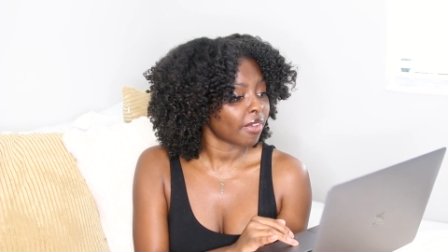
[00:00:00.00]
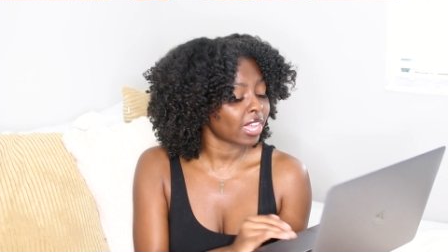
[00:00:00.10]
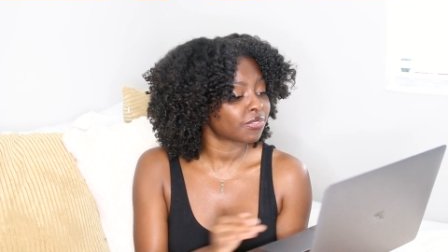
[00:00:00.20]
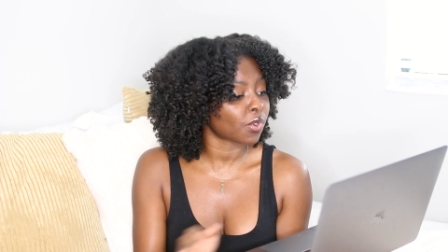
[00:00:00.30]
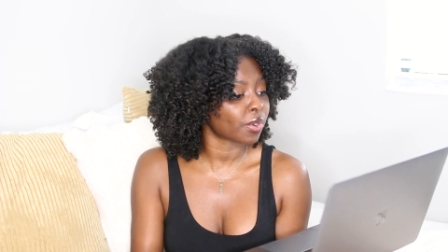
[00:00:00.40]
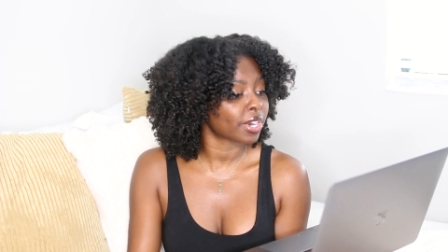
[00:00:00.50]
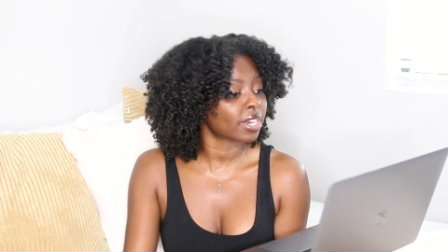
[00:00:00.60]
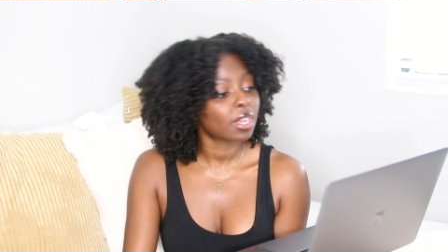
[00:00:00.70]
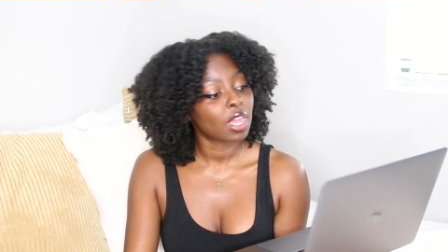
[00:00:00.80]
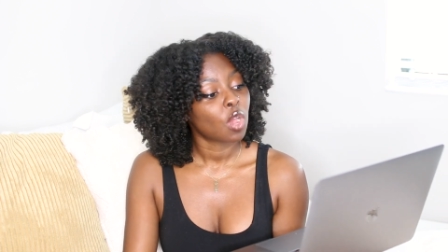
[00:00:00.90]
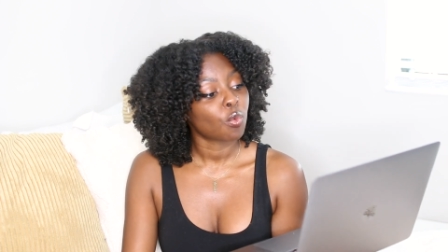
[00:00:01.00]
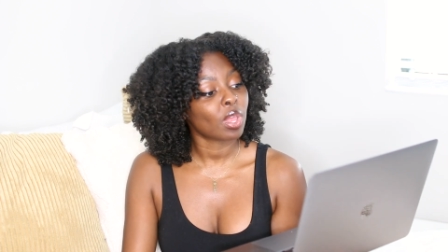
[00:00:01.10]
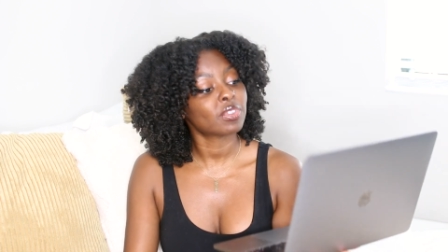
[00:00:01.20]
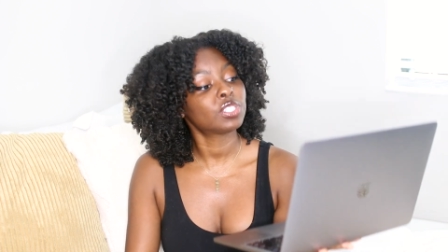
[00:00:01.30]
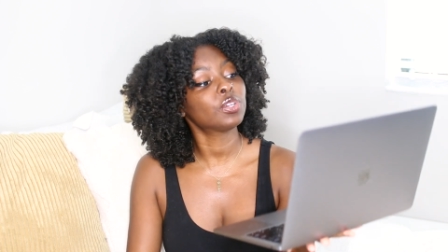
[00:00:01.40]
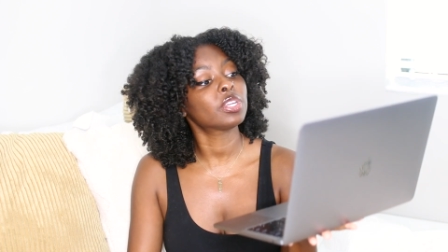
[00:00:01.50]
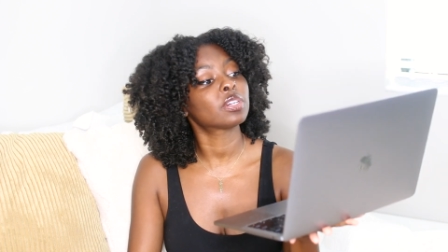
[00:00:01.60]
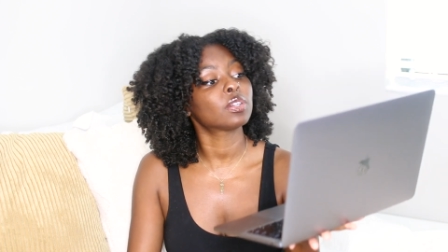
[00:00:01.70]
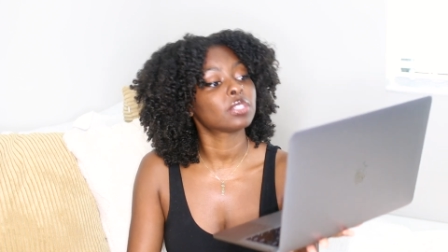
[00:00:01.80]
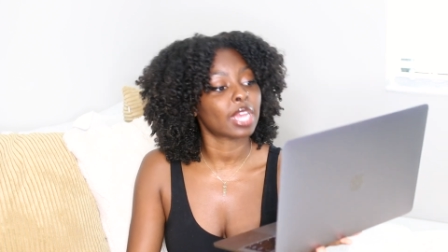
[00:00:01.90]
fast forward, we have a
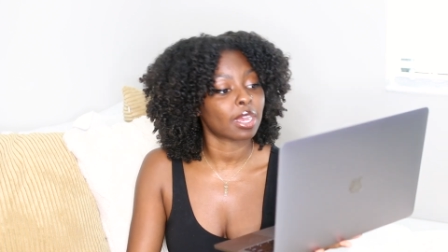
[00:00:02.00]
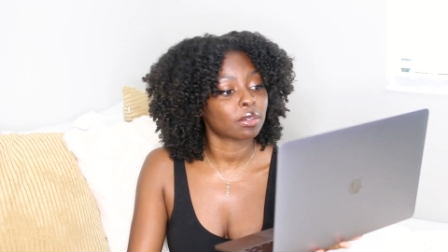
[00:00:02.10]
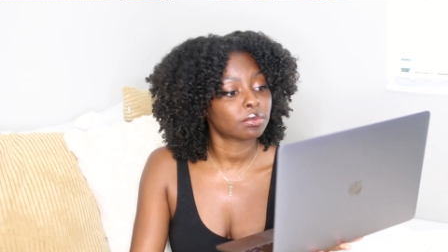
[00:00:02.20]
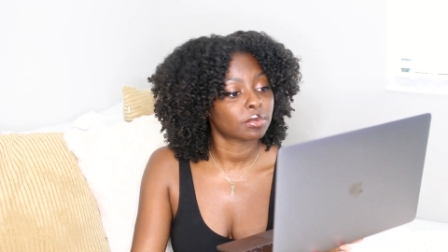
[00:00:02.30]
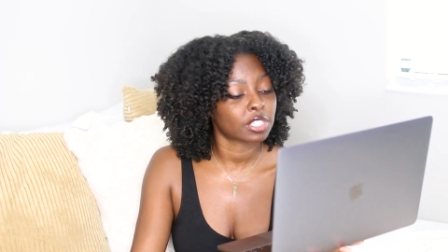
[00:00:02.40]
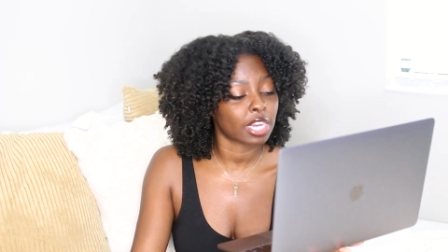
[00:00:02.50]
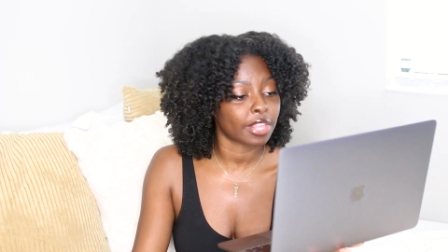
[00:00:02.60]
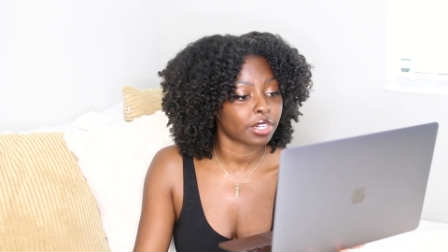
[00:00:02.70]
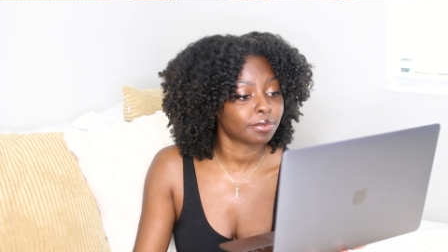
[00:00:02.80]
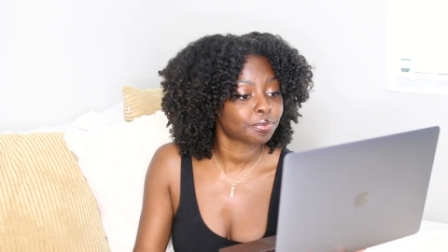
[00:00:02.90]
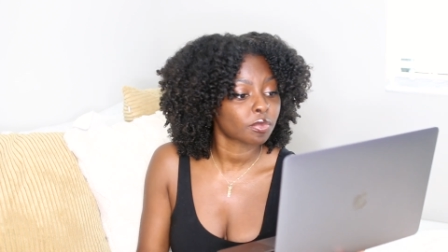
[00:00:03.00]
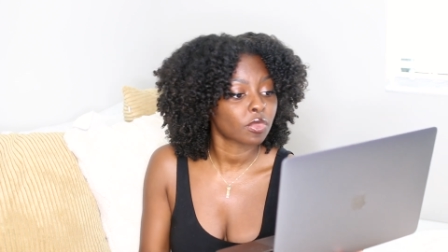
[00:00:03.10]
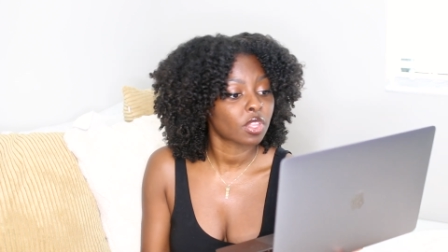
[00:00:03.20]
two-year-old now together.